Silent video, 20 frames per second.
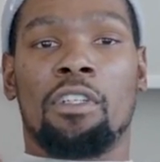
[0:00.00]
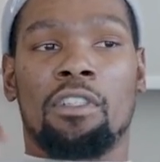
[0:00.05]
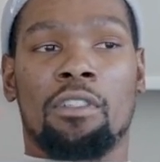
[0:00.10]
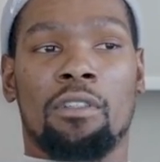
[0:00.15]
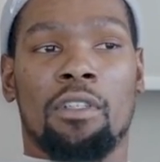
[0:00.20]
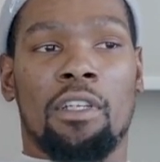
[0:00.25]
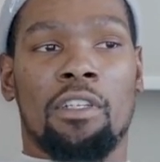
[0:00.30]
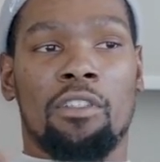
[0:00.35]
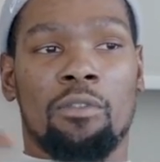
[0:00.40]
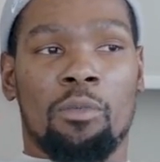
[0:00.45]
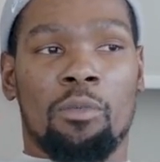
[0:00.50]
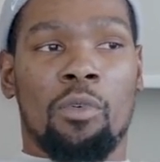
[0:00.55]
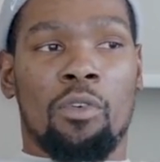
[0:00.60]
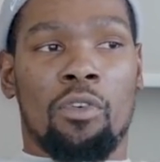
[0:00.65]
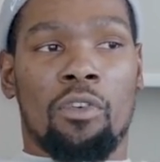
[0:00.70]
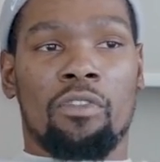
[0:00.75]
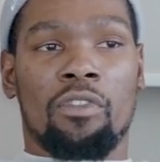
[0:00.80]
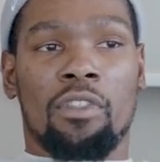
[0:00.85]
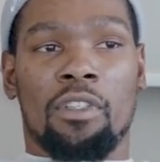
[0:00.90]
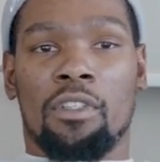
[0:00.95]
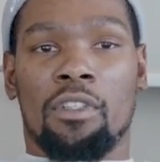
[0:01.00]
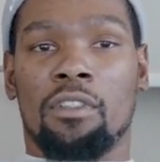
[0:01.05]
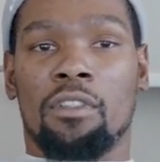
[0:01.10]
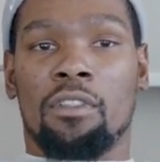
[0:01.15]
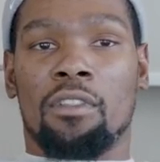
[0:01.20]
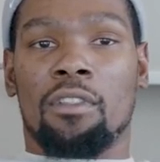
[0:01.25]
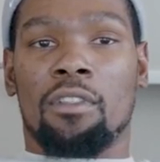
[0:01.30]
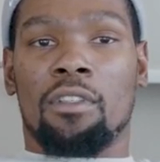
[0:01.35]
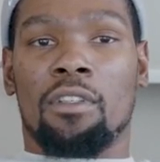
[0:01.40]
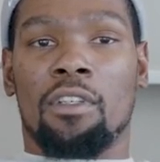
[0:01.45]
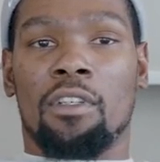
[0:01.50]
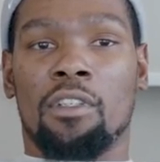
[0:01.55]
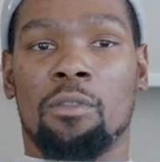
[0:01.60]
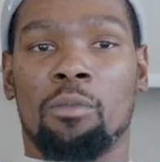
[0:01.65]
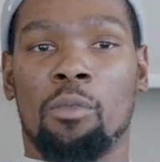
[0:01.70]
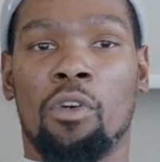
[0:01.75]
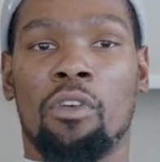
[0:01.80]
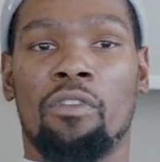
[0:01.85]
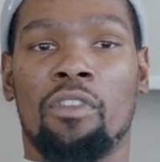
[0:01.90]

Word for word: It's a, it's more of a it's more